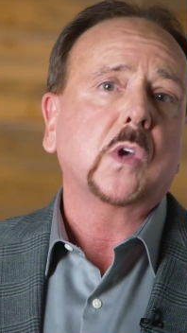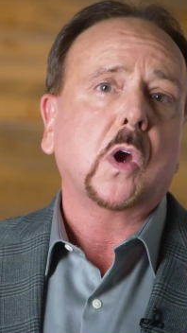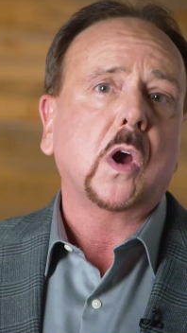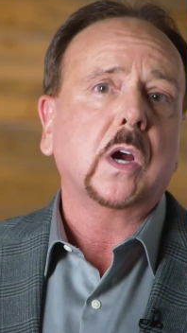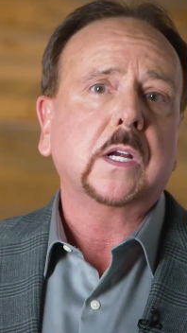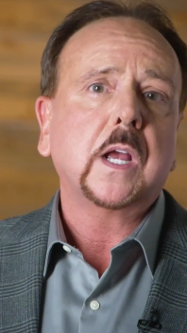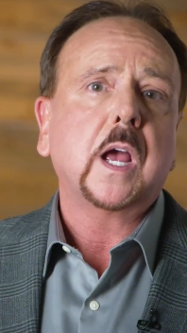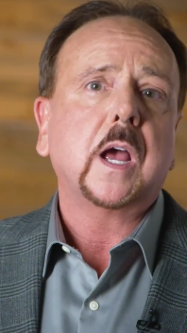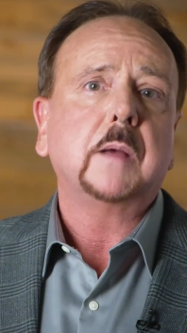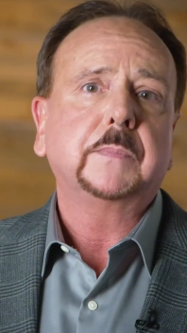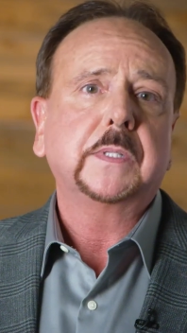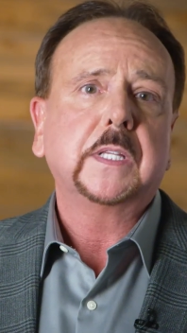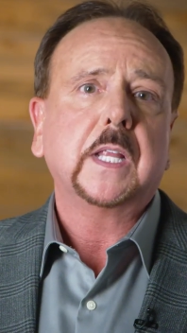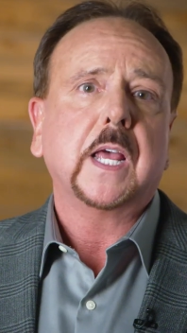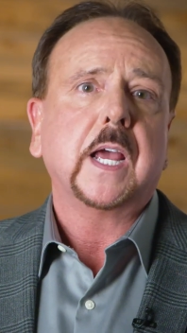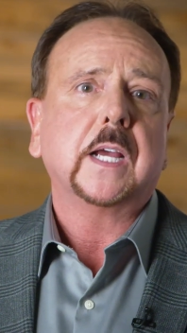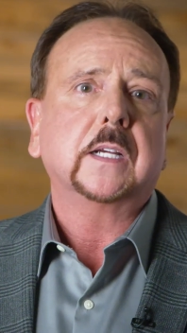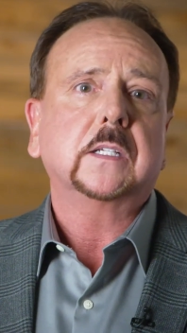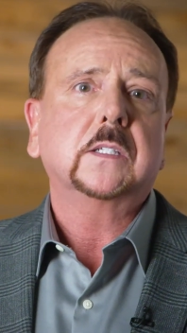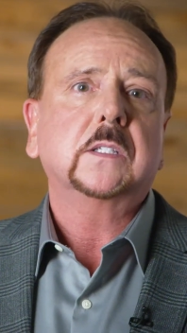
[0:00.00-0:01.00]
are
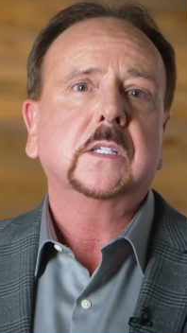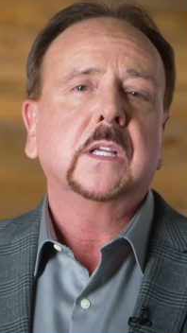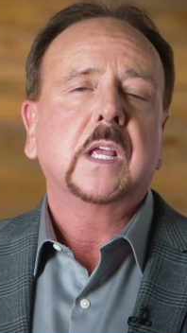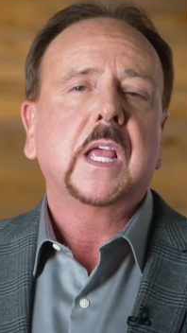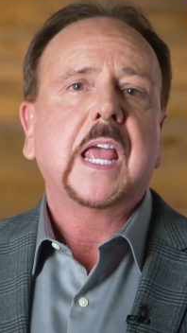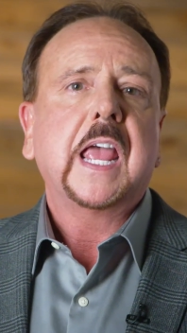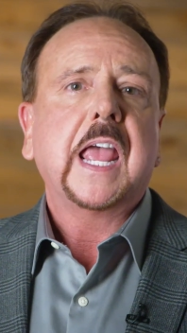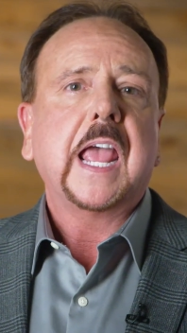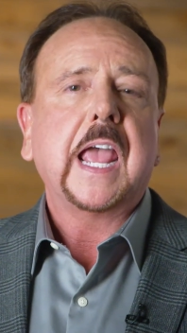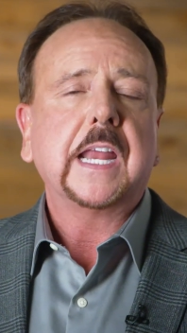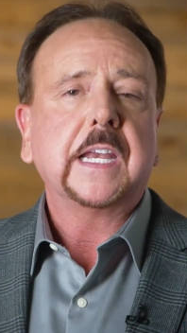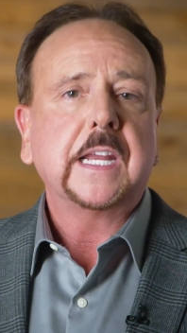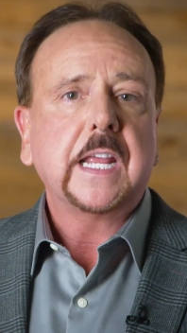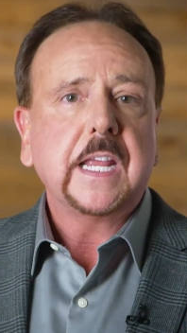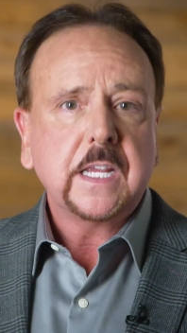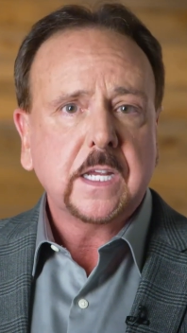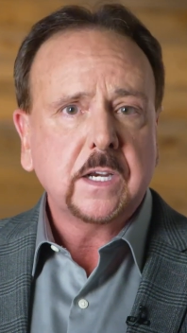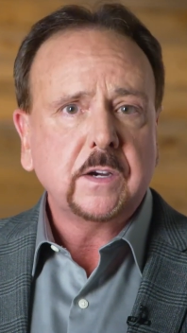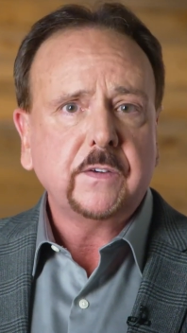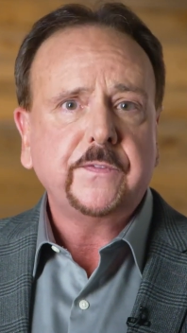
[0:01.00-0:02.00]
complex, and
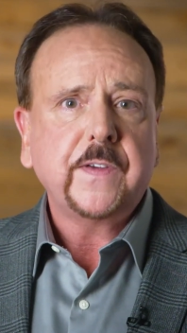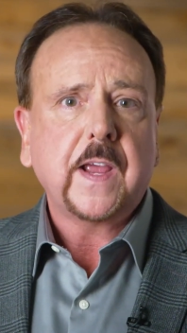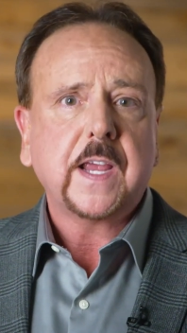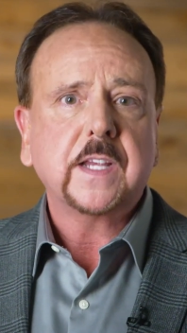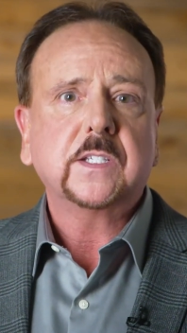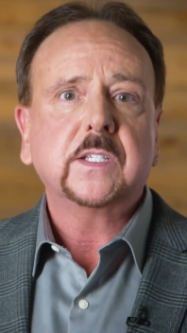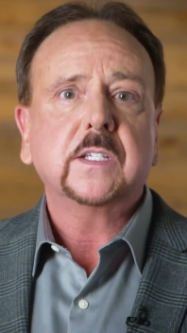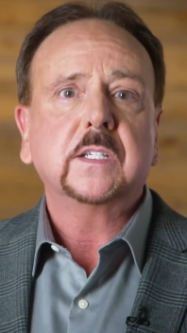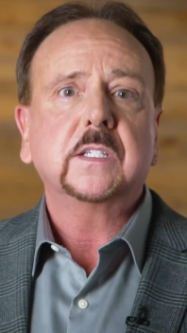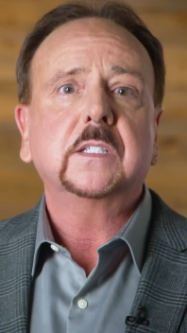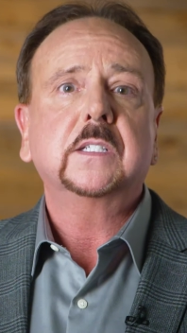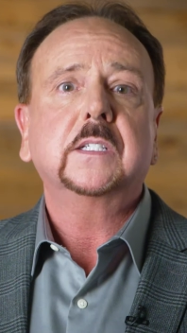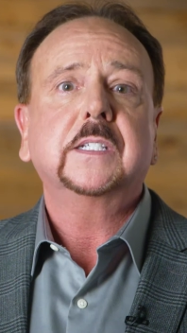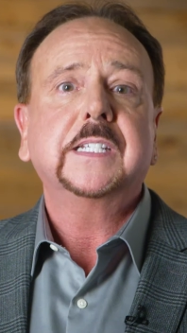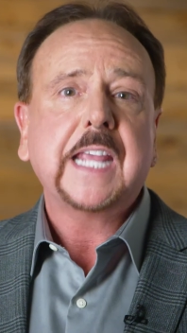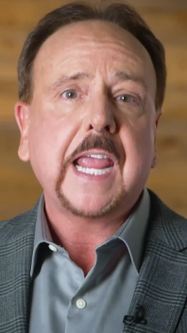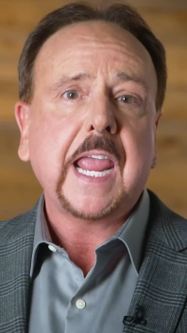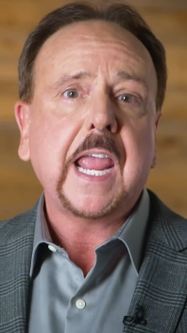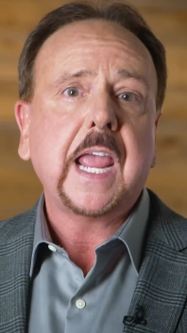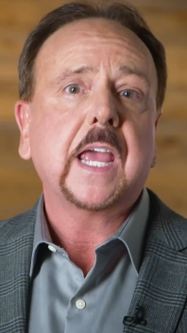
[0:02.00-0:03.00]
interfaces
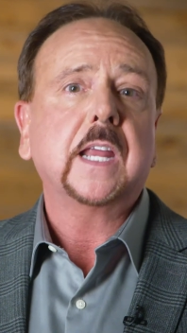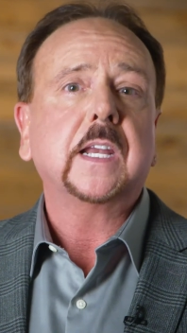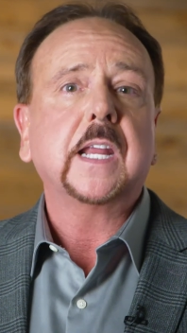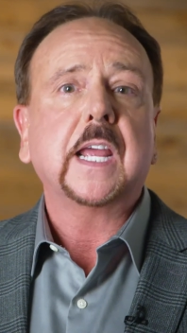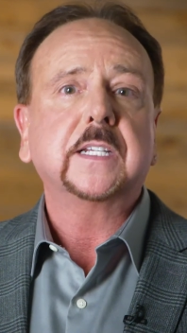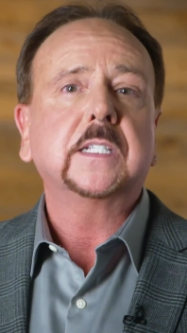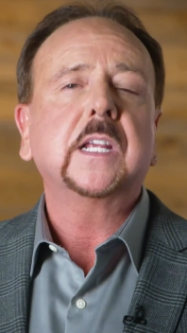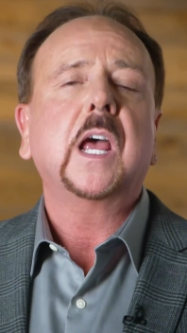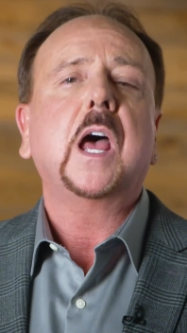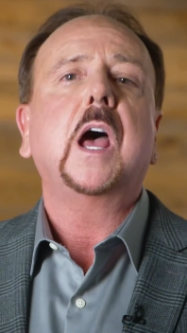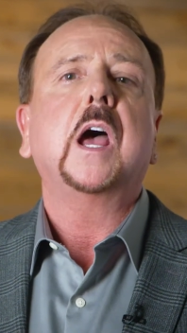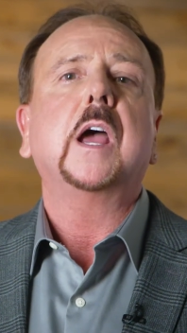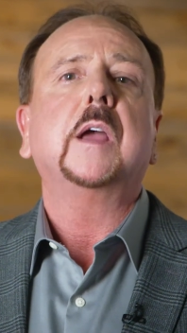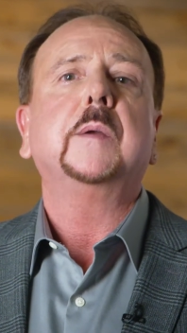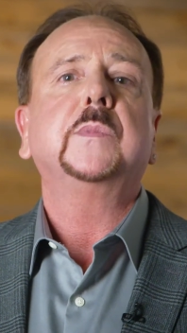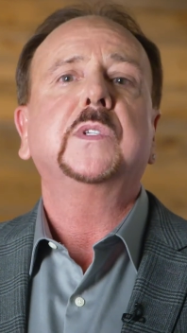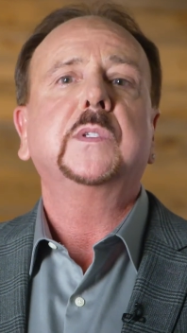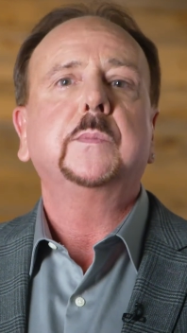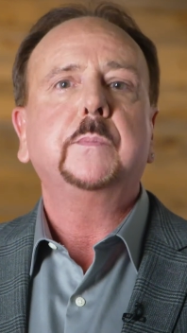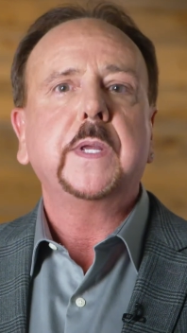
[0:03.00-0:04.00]
can, at
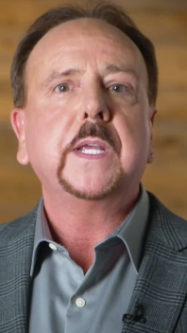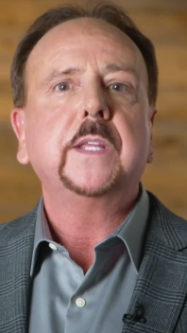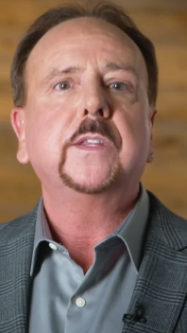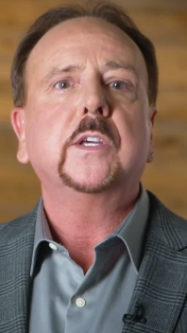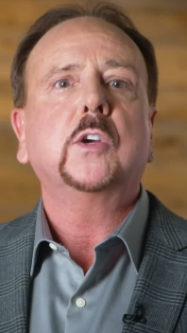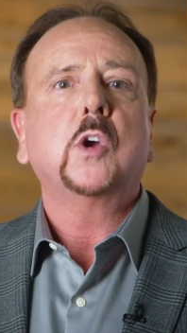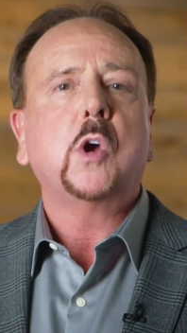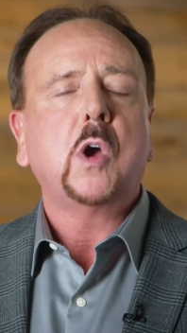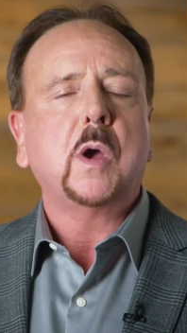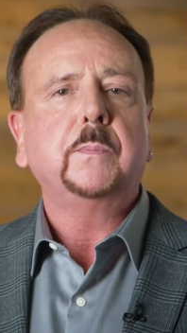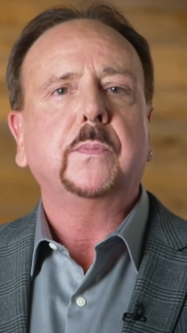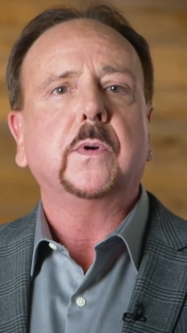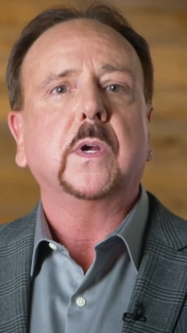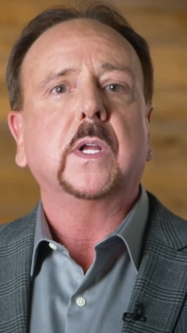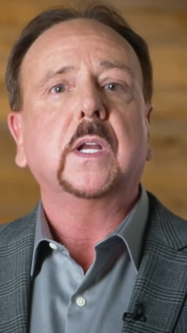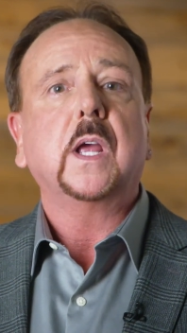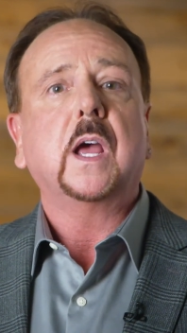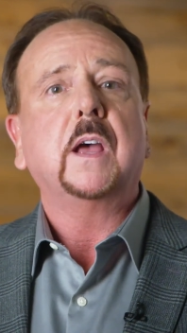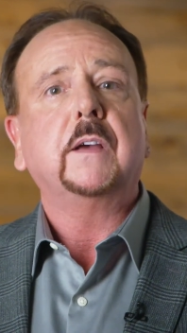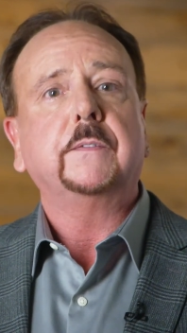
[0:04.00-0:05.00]
times, be the culprit